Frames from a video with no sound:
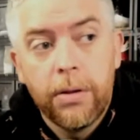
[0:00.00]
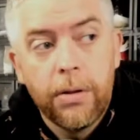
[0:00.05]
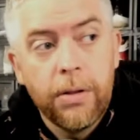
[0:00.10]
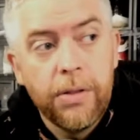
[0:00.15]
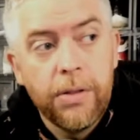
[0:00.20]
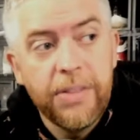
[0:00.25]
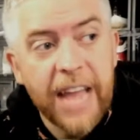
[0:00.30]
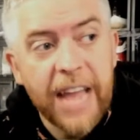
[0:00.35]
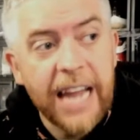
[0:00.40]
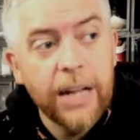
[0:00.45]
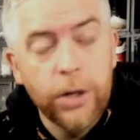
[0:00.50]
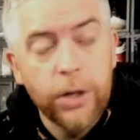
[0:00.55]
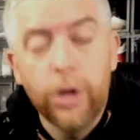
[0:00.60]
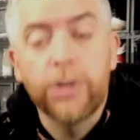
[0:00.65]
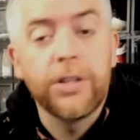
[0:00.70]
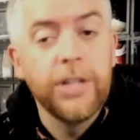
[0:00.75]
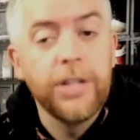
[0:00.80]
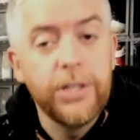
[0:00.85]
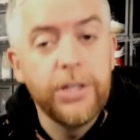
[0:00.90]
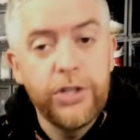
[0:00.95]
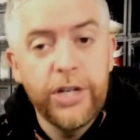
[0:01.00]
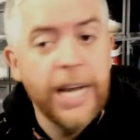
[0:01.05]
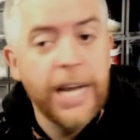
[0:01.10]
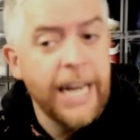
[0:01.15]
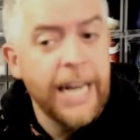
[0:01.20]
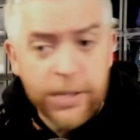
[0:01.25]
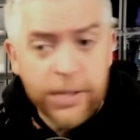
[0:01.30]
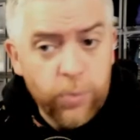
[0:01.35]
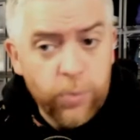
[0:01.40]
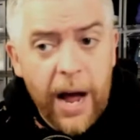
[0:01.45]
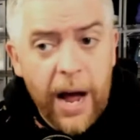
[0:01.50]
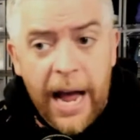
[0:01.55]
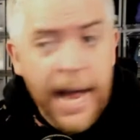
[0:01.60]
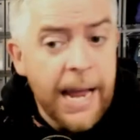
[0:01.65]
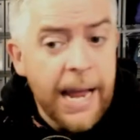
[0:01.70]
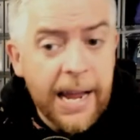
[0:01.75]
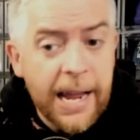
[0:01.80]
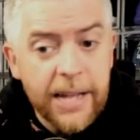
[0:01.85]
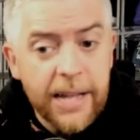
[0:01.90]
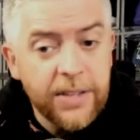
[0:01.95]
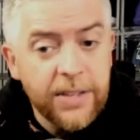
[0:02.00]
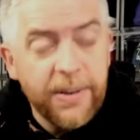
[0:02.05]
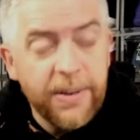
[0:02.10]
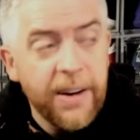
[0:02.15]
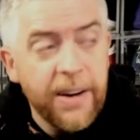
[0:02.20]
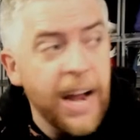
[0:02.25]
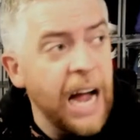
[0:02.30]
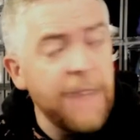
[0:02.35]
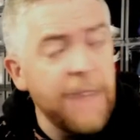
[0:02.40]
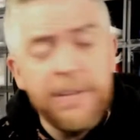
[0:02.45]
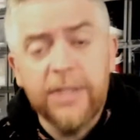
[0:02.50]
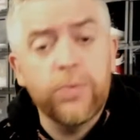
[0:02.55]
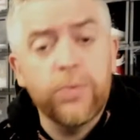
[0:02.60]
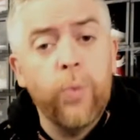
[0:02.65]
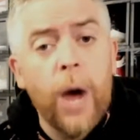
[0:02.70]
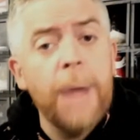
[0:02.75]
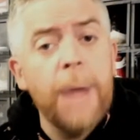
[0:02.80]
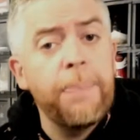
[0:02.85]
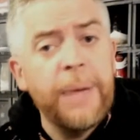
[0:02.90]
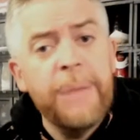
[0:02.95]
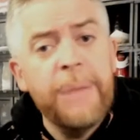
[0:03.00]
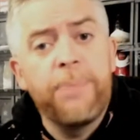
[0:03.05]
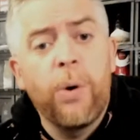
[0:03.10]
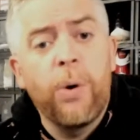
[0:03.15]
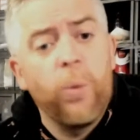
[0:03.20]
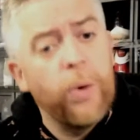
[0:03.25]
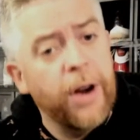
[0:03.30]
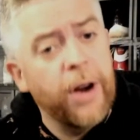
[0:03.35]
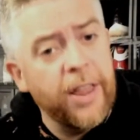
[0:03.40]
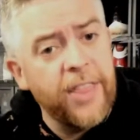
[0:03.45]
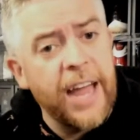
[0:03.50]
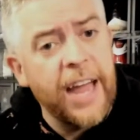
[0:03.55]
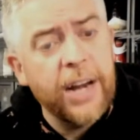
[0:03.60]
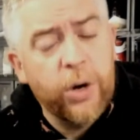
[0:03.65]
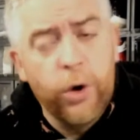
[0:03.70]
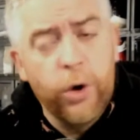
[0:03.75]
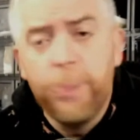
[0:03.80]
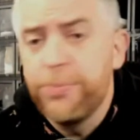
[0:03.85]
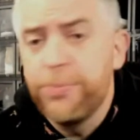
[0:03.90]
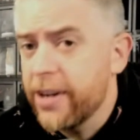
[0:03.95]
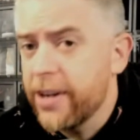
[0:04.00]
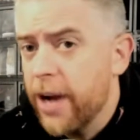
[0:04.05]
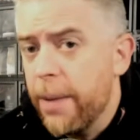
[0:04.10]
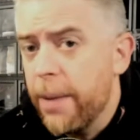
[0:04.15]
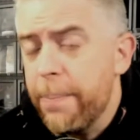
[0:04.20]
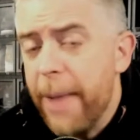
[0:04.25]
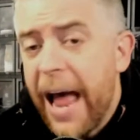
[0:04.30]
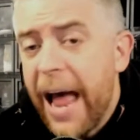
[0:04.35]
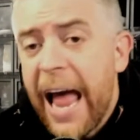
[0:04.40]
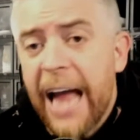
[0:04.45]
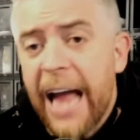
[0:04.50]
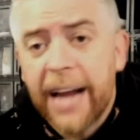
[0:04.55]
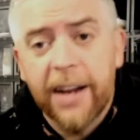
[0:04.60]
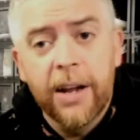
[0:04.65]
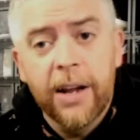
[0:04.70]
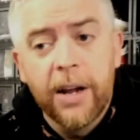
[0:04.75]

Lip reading: They look legit. It's very obvious why people wanted that group to come back.